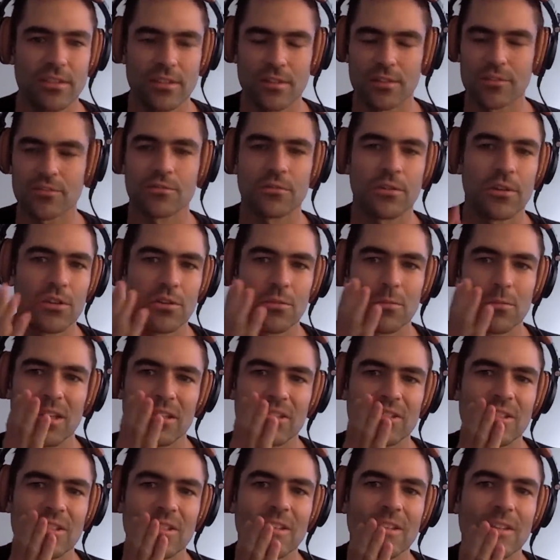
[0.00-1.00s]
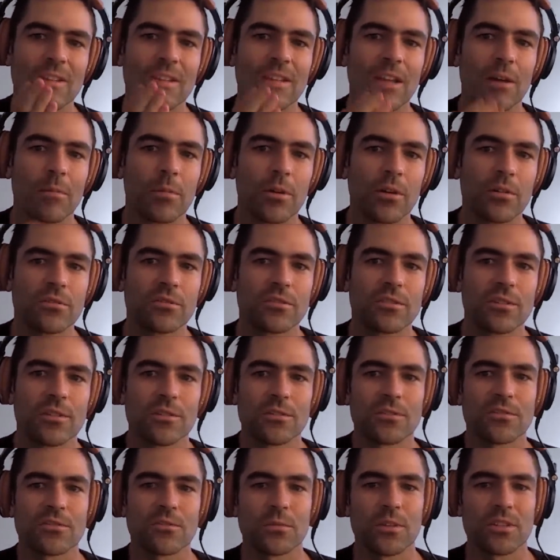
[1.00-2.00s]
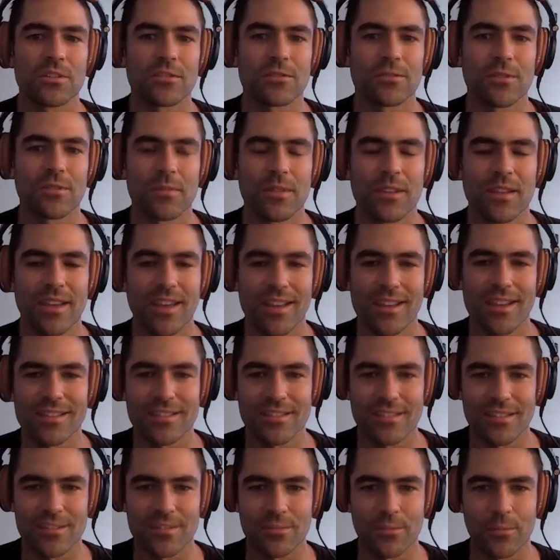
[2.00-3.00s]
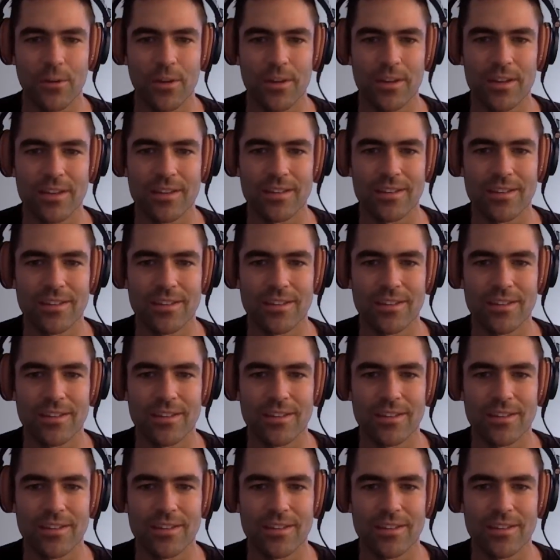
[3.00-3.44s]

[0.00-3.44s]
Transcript: You know, Troy, you mentioned the Del Potro switch from the K61,